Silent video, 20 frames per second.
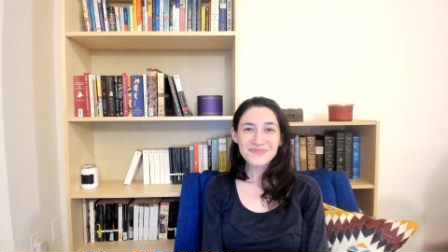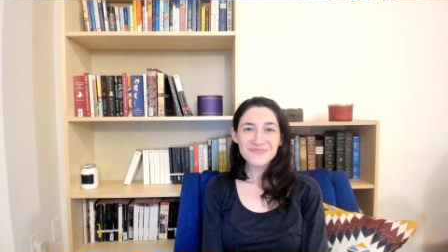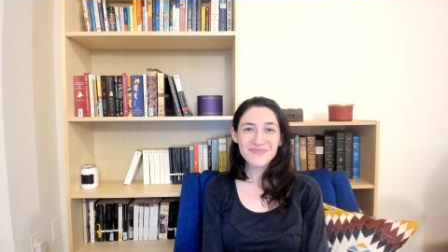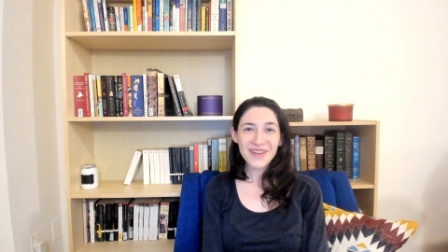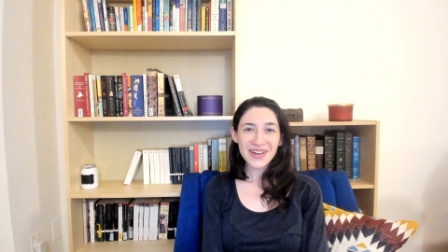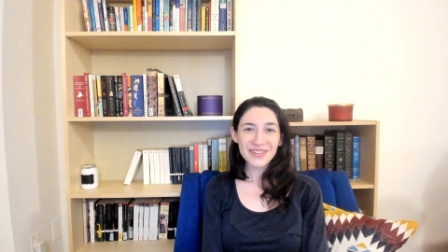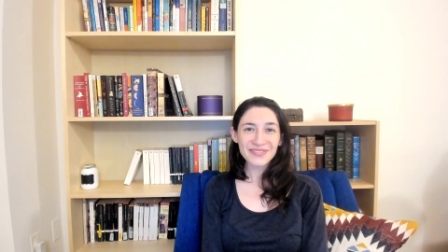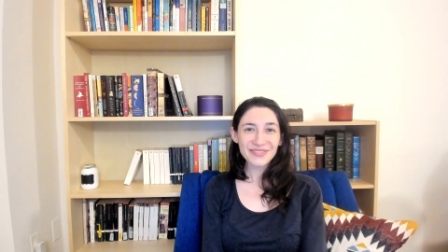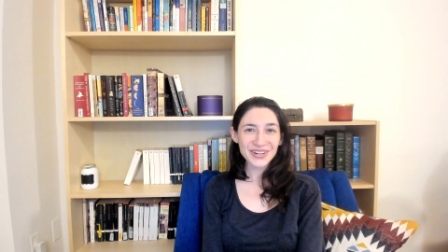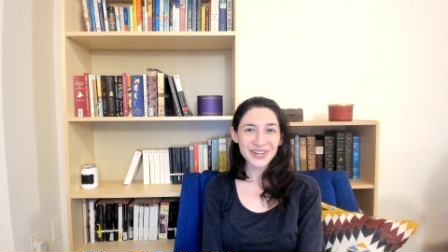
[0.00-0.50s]

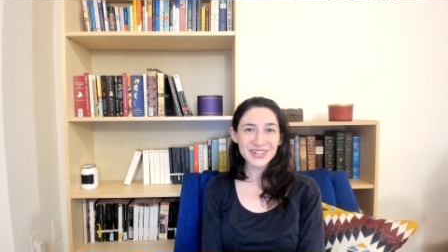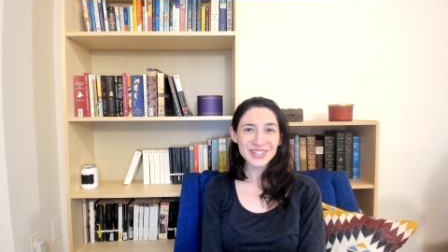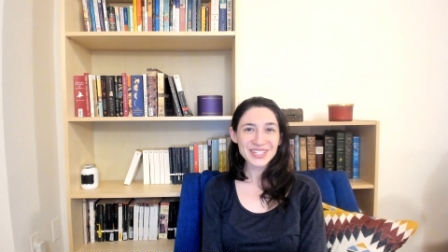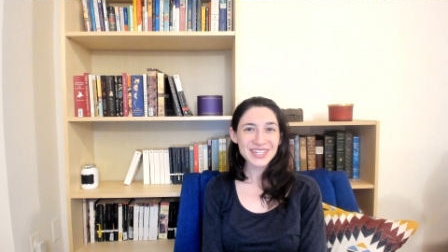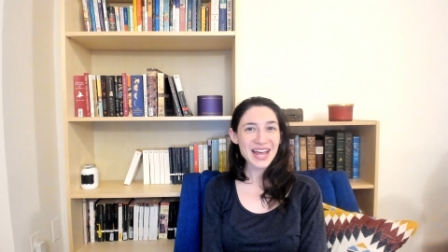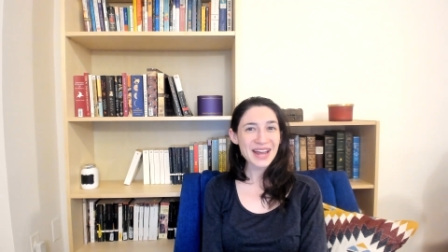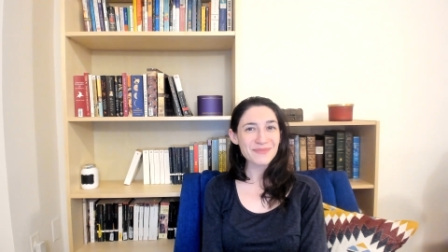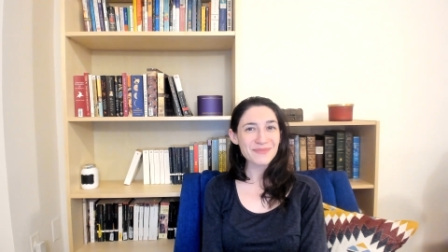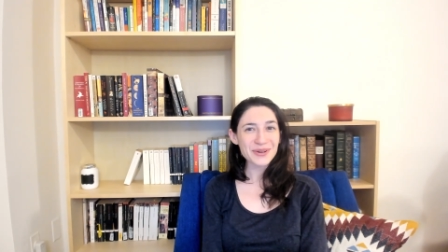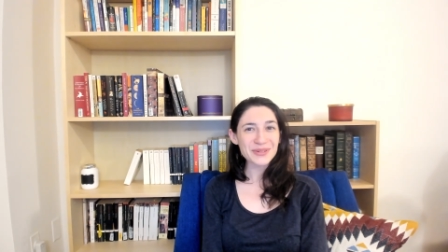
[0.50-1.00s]
My
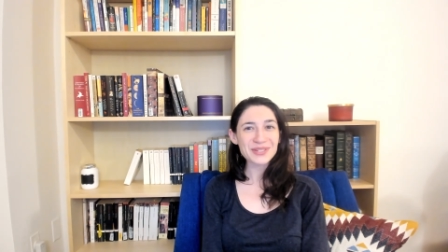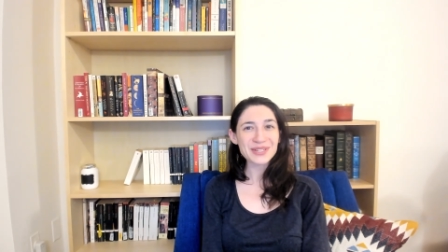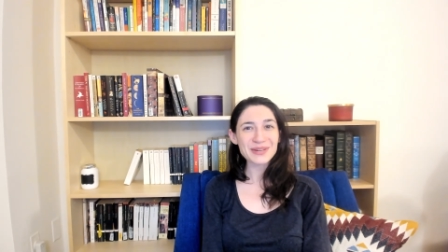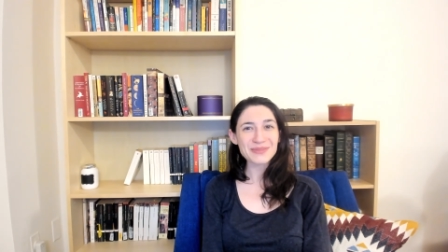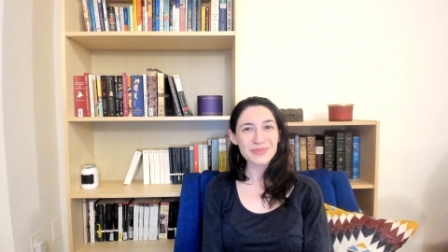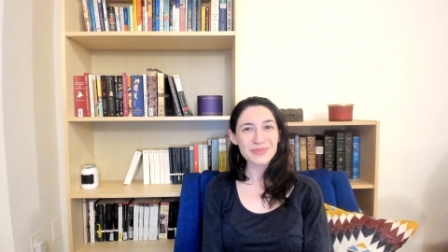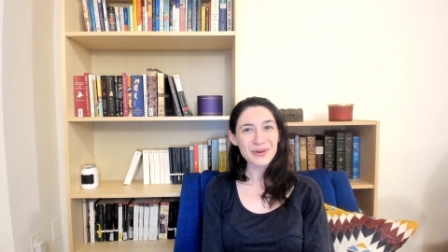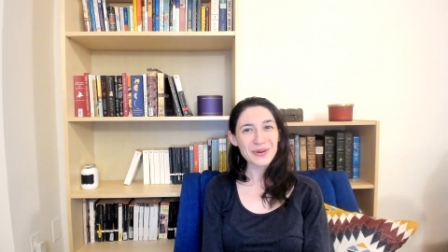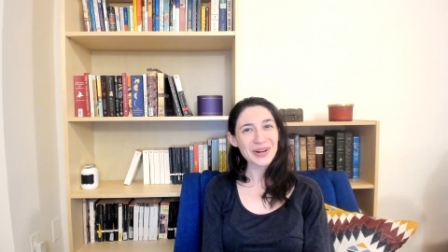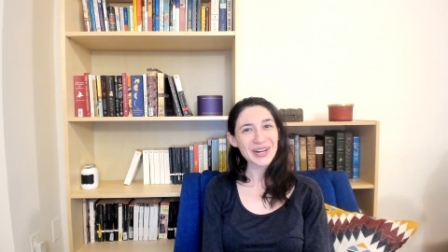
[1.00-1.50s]
first and most
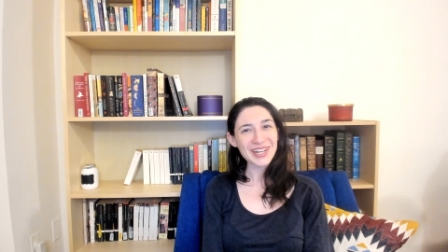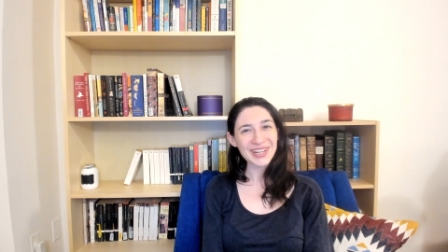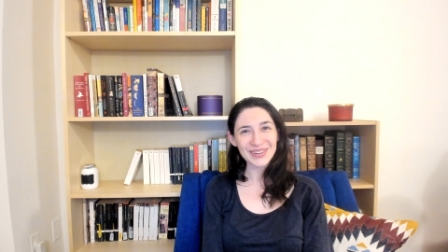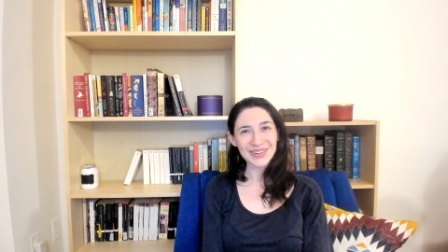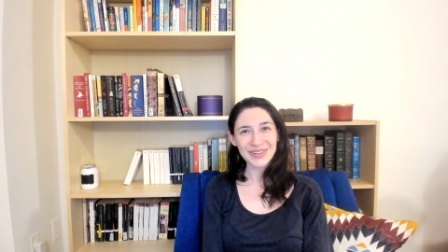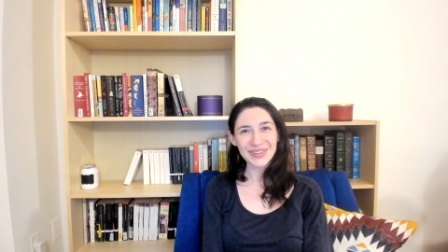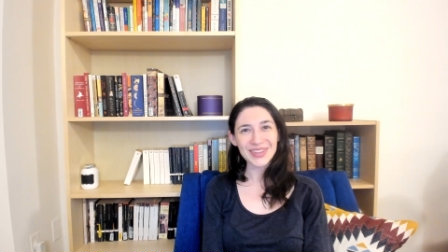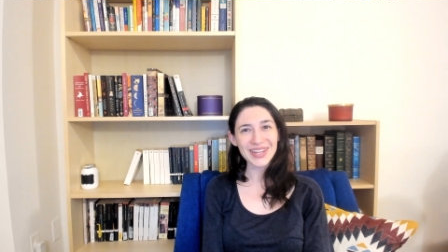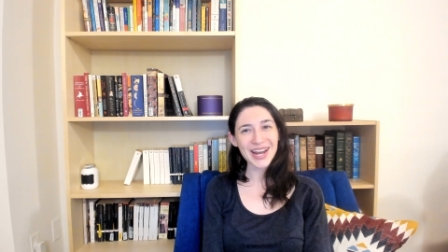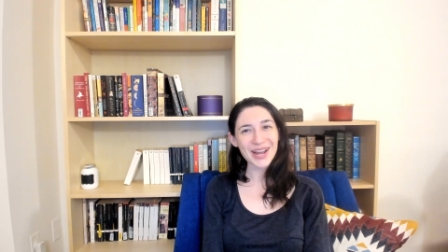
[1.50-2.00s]
important
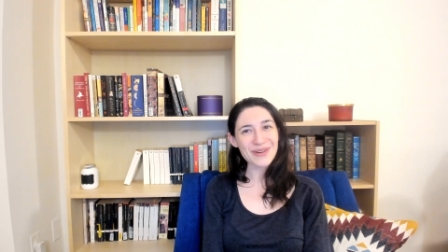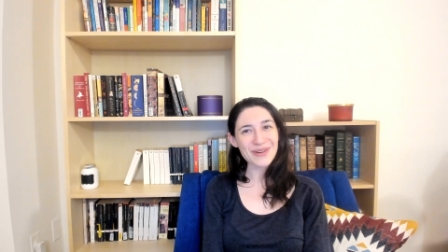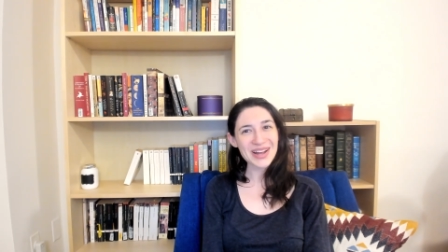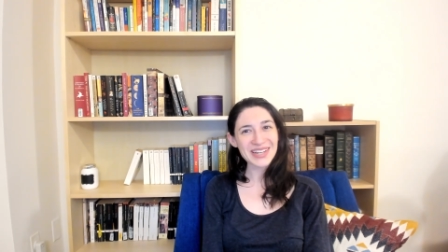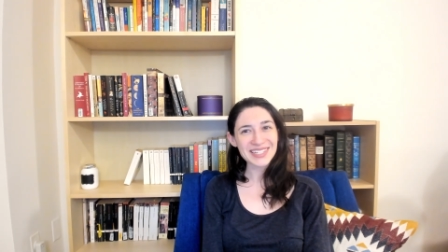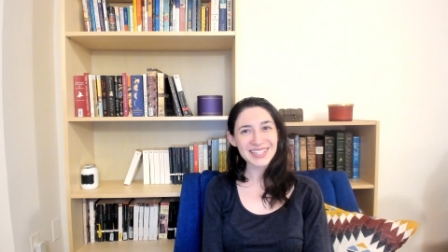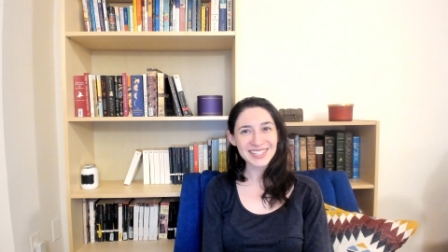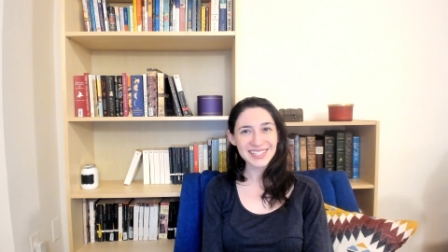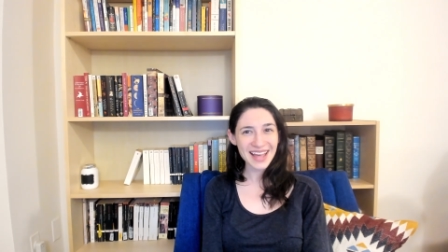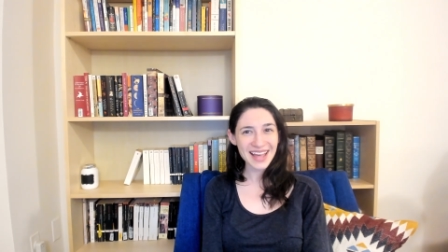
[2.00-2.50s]
goal that I
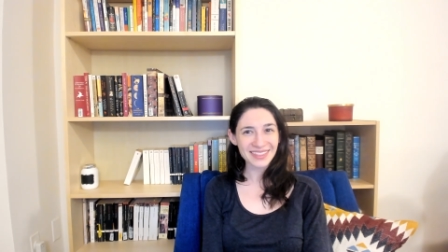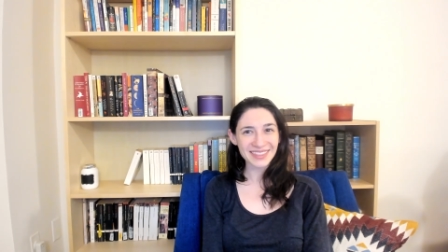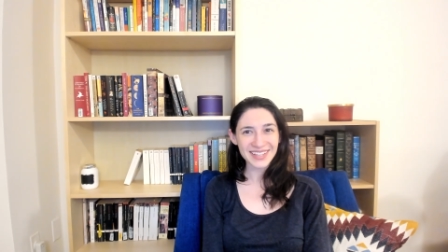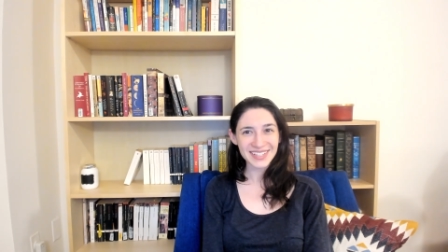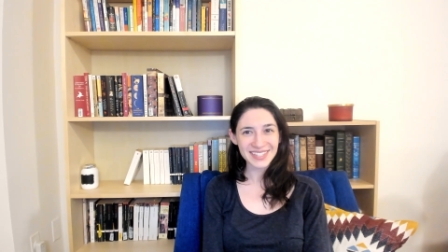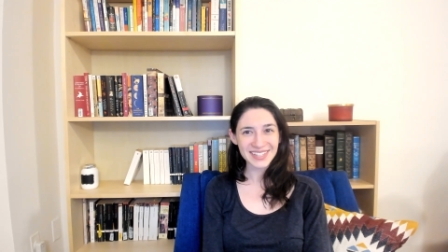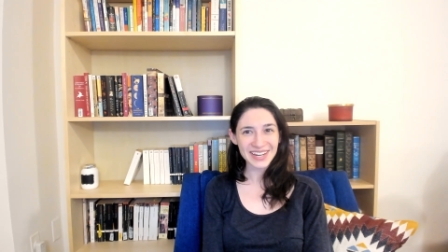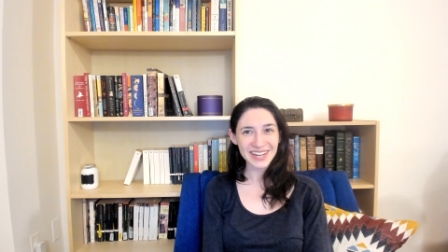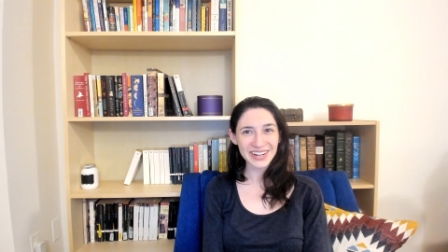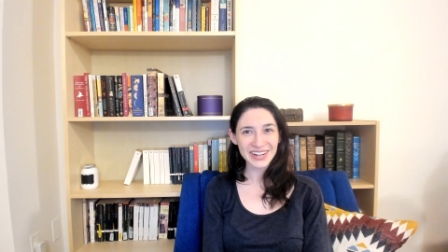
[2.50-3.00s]
want to set
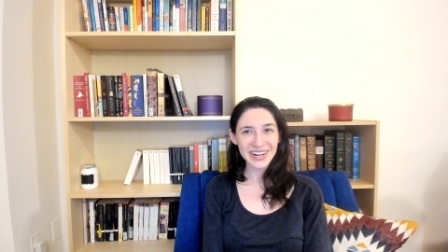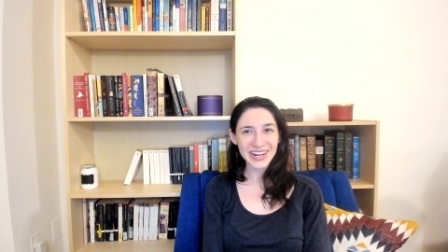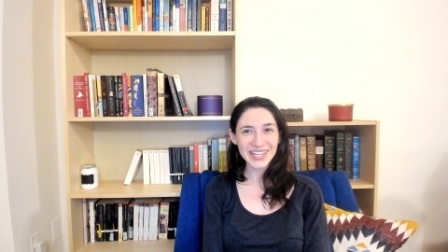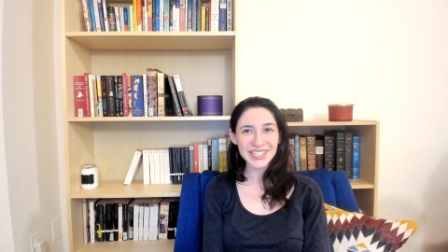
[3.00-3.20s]
this year